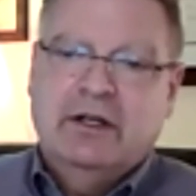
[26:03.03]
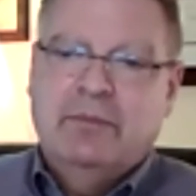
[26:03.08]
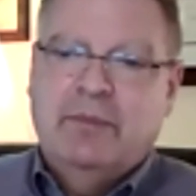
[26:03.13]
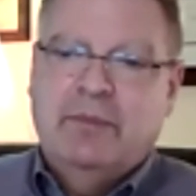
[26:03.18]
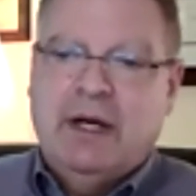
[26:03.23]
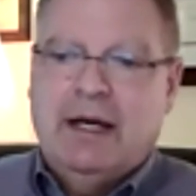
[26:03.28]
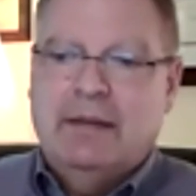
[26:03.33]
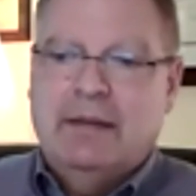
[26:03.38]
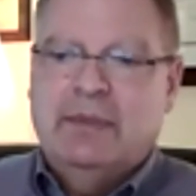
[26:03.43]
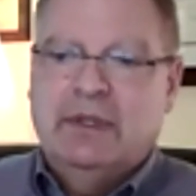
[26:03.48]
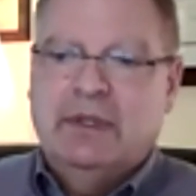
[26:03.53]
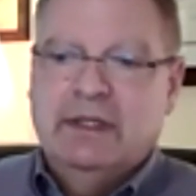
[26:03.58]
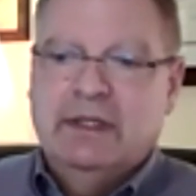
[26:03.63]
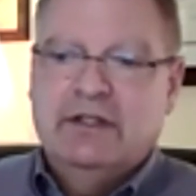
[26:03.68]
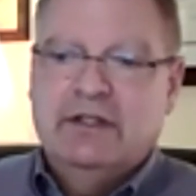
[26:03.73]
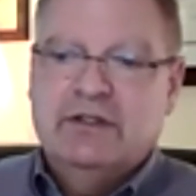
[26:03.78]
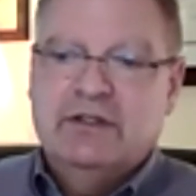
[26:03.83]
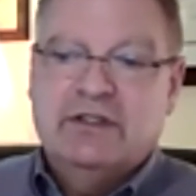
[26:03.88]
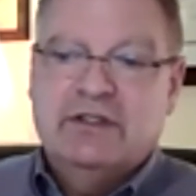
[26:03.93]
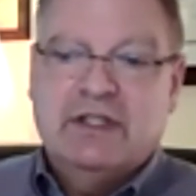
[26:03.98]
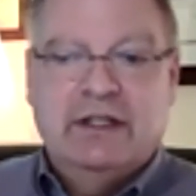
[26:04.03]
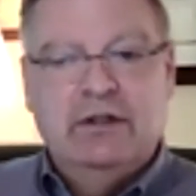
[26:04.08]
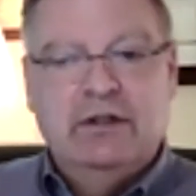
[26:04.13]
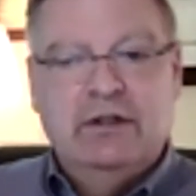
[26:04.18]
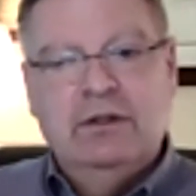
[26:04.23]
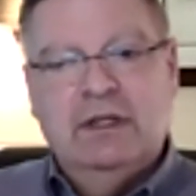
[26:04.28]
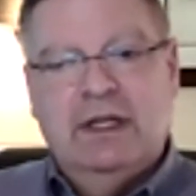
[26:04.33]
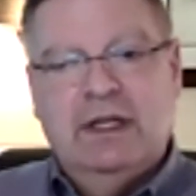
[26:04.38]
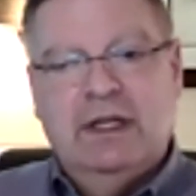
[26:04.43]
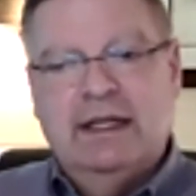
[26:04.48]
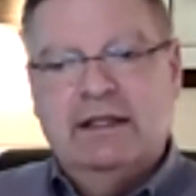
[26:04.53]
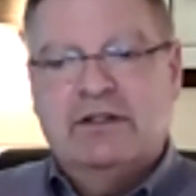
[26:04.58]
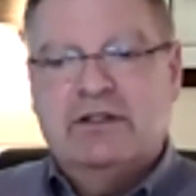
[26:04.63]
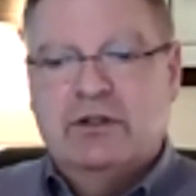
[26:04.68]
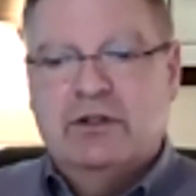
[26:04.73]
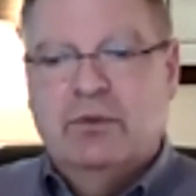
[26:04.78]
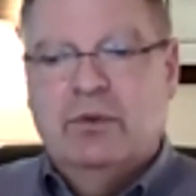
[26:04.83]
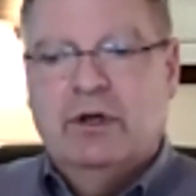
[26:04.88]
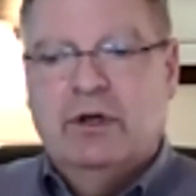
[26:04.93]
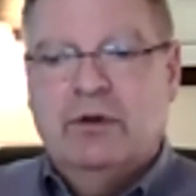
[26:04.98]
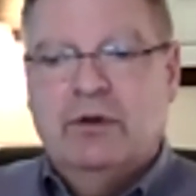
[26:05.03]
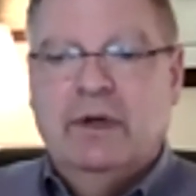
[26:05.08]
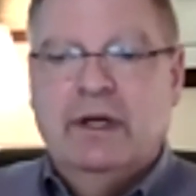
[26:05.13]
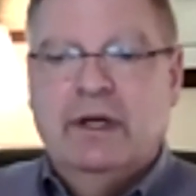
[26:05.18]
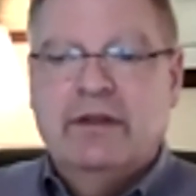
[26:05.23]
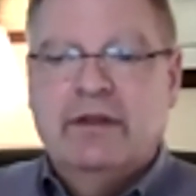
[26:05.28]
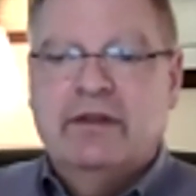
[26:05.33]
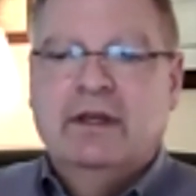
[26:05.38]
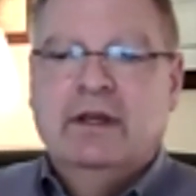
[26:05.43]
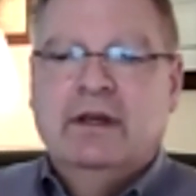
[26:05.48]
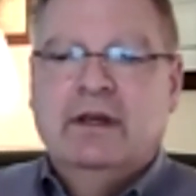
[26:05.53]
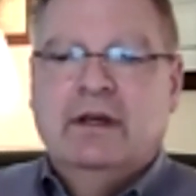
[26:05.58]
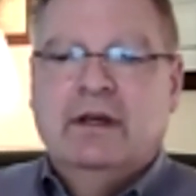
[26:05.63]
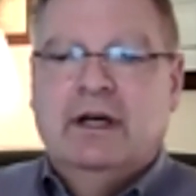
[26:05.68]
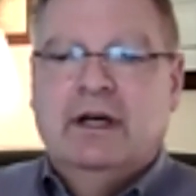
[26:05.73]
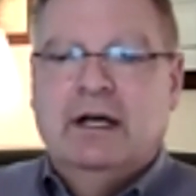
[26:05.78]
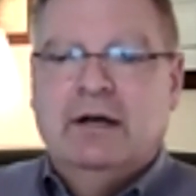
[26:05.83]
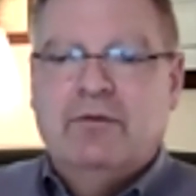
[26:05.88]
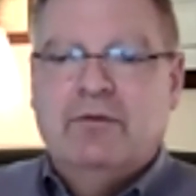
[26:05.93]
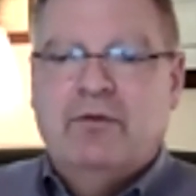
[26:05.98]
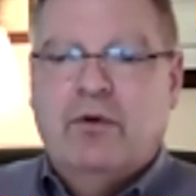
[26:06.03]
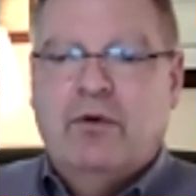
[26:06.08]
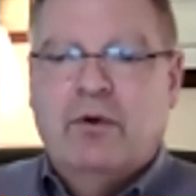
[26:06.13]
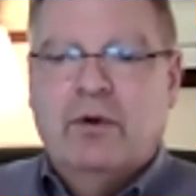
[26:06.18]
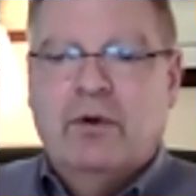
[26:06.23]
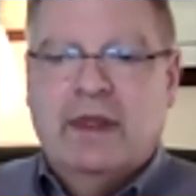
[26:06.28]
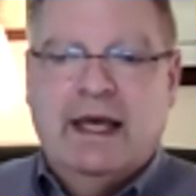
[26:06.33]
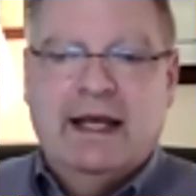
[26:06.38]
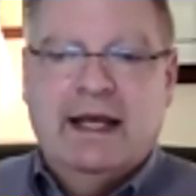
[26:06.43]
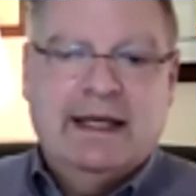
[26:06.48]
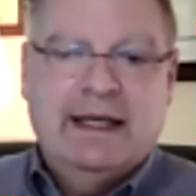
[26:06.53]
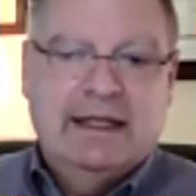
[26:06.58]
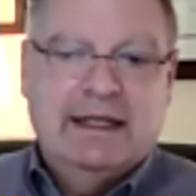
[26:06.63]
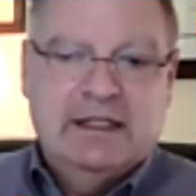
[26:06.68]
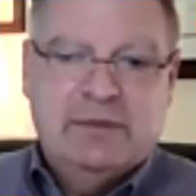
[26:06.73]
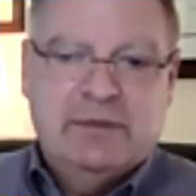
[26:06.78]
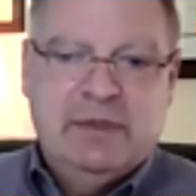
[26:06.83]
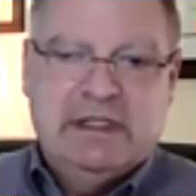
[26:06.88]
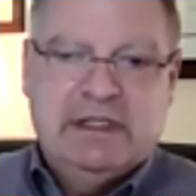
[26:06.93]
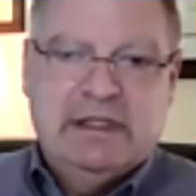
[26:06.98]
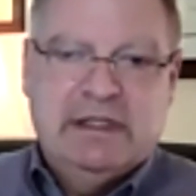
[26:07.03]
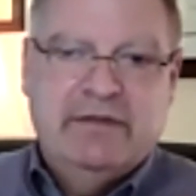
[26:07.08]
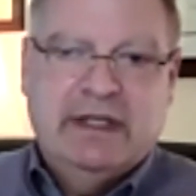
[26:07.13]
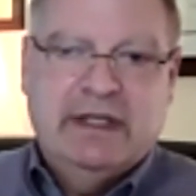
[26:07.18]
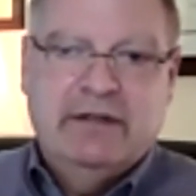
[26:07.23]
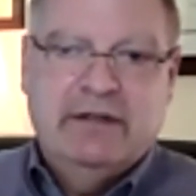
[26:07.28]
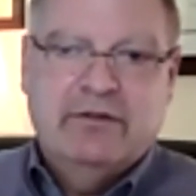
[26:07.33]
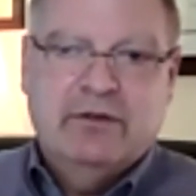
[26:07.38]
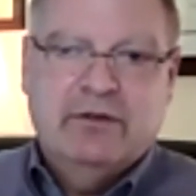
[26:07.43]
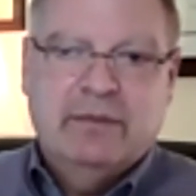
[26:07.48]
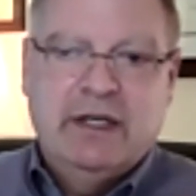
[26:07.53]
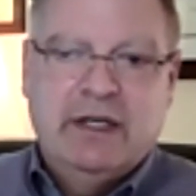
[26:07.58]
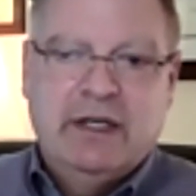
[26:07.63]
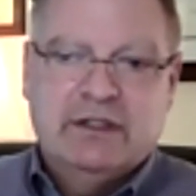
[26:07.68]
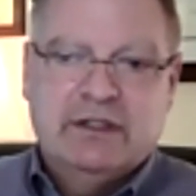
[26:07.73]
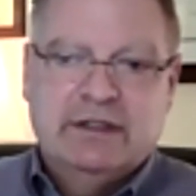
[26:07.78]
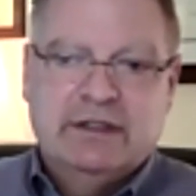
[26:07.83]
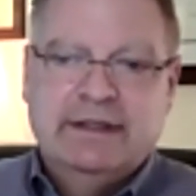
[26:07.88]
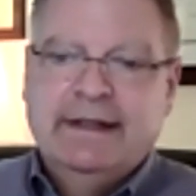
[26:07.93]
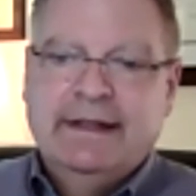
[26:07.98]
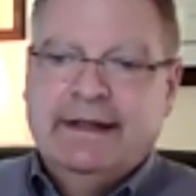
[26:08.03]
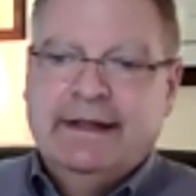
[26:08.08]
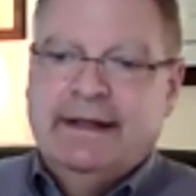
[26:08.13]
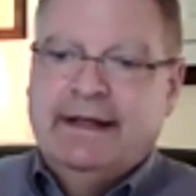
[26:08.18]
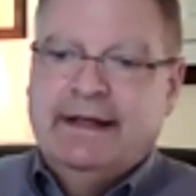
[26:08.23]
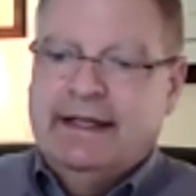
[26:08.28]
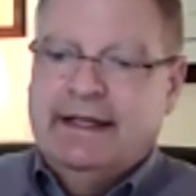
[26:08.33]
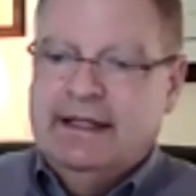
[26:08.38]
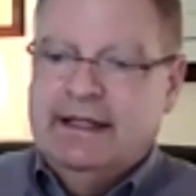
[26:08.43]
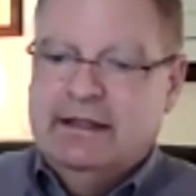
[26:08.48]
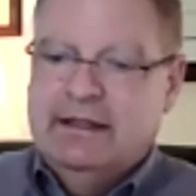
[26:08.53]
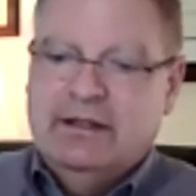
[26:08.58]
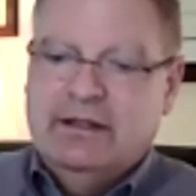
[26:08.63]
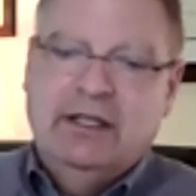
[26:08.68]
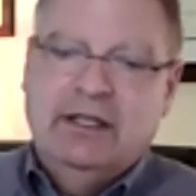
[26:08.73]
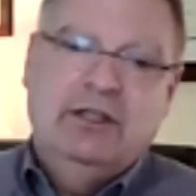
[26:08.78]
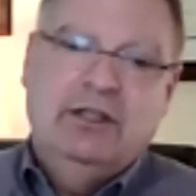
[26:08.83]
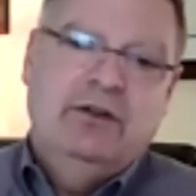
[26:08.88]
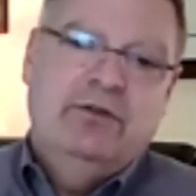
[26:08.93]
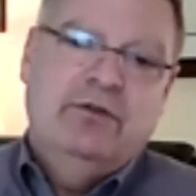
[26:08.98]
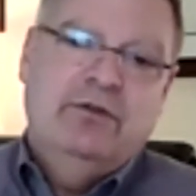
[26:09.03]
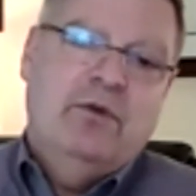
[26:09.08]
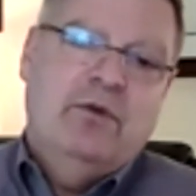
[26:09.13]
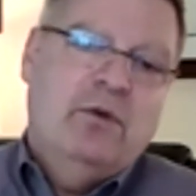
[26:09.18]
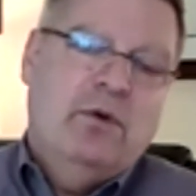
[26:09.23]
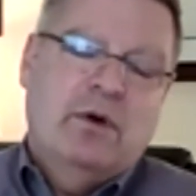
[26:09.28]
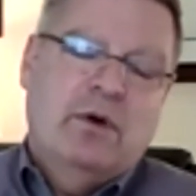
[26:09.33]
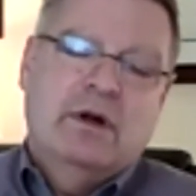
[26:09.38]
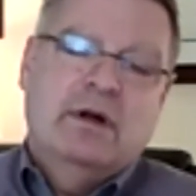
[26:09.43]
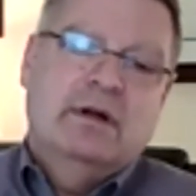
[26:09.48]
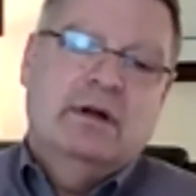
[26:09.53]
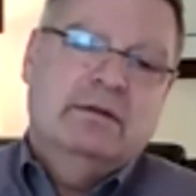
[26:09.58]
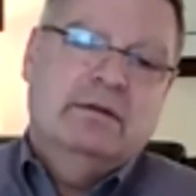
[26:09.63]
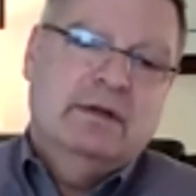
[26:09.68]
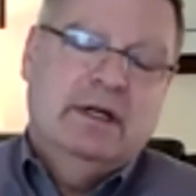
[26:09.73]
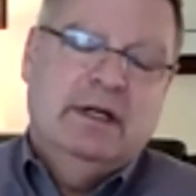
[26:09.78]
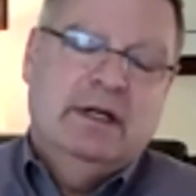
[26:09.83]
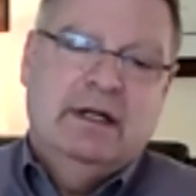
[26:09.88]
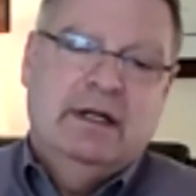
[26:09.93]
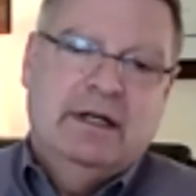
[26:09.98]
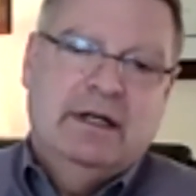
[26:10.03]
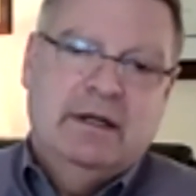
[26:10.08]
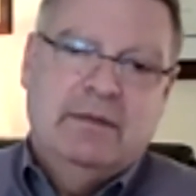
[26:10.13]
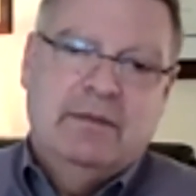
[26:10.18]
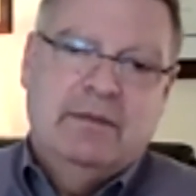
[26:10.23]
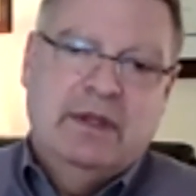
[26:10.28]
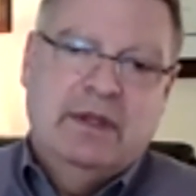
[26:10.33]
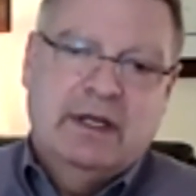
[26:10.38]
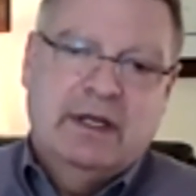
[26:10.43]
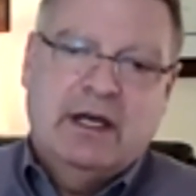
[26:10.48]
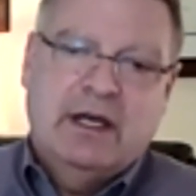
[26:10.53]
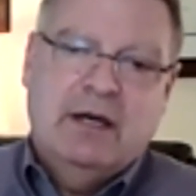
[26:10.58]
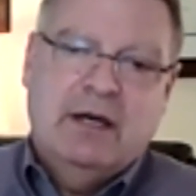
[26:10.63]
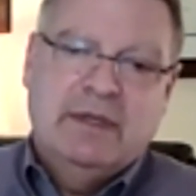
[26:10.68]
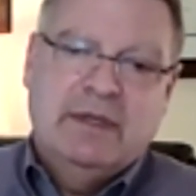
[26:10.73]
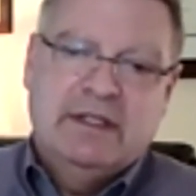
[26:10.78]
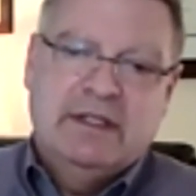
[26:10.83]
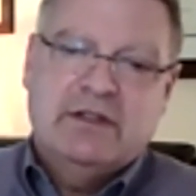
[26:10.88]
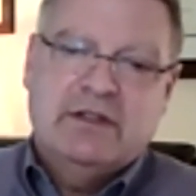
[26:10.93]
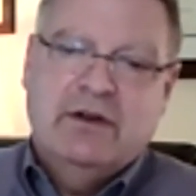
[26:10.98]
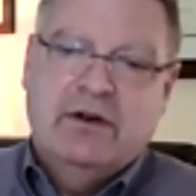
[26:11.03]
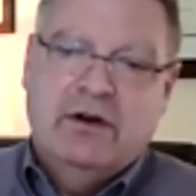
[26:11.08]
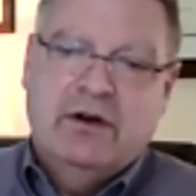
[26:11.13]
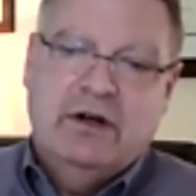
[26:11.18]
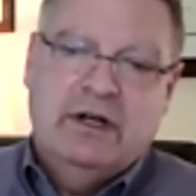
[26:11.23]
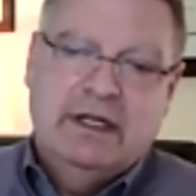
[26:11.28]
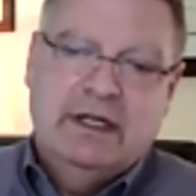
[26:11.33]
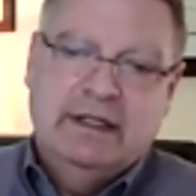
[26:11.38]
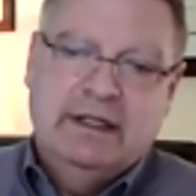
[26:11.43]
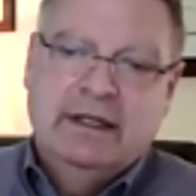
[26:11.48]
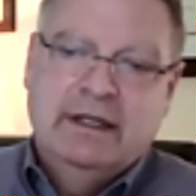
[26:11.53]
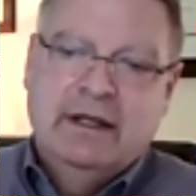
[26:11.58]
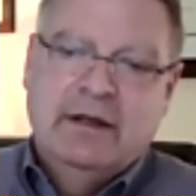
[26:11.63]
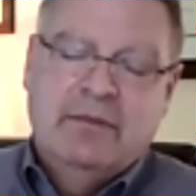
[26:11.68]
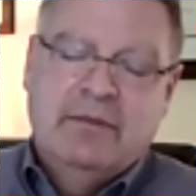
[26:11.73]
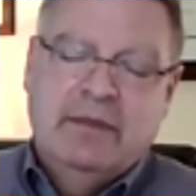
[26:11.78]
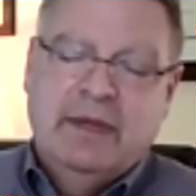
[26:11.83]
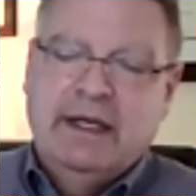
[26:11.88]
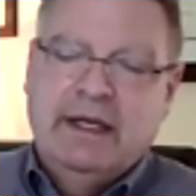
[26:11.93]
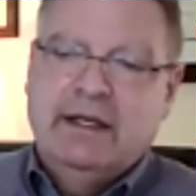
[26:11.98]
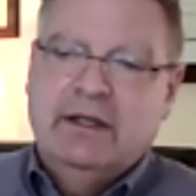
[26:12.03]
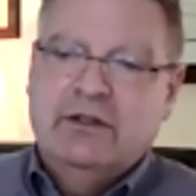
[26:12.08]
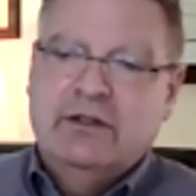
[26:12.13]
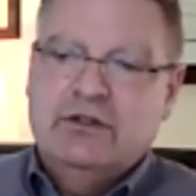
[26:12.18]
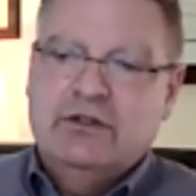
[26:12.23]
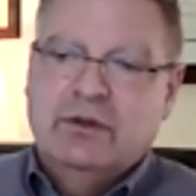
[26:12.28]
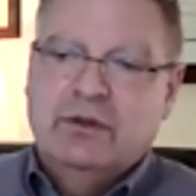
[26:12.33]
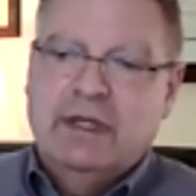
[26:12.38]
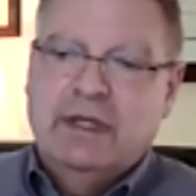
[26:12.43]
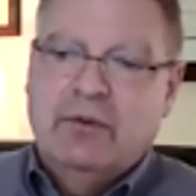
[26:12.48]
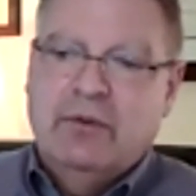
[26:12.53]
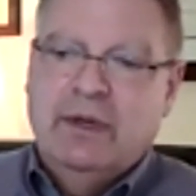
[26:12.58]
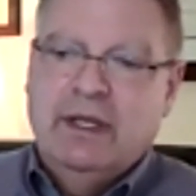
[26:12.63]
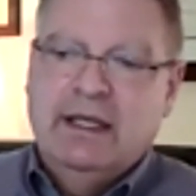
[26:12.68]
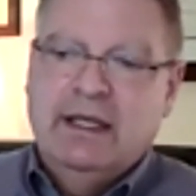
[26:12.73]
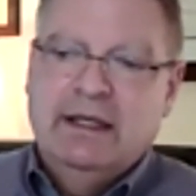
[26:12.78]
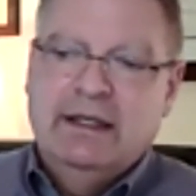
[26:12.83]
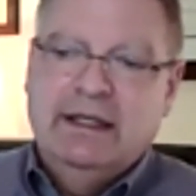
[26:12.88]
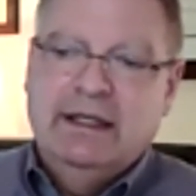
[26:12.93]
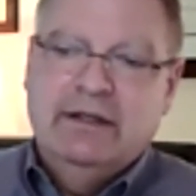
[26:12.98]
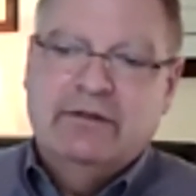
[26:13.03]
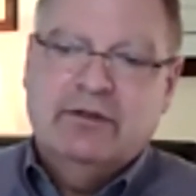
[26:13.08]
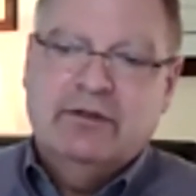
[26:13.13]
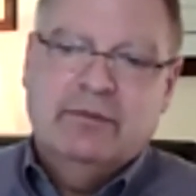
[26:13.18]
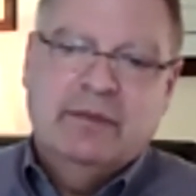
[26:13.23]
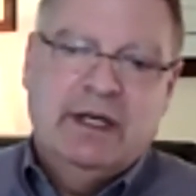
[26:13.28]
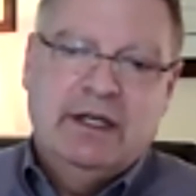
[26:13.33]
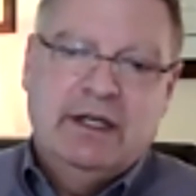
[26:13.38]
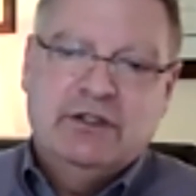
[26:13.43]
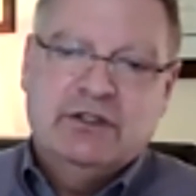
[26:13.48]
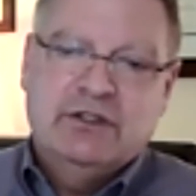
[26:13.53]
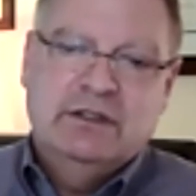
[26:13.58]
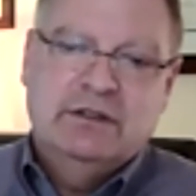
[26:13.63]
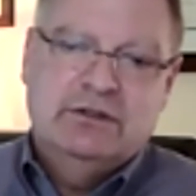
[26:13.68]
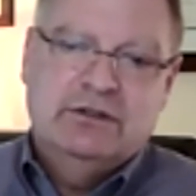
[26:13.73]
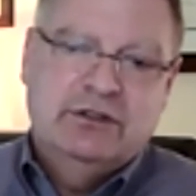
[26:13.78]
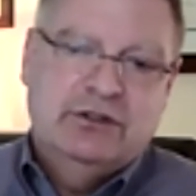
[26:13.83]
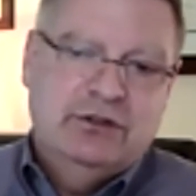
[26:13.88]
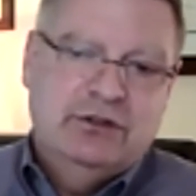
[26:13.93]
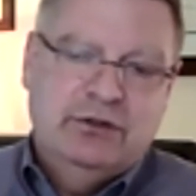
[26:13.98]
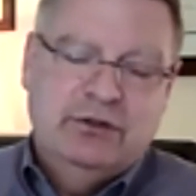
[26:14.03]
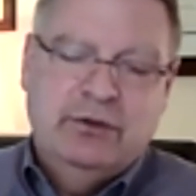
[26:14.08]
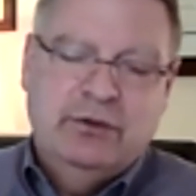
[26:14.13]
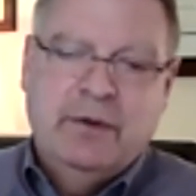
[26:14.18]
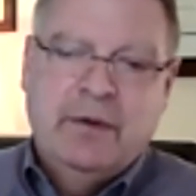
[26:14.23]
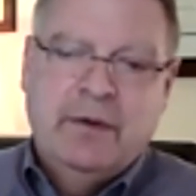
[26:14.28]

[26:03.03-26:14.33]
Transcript: populations that you'd like us to work with for that kind of specific information, again, thank you for the comments on making sure that we get information to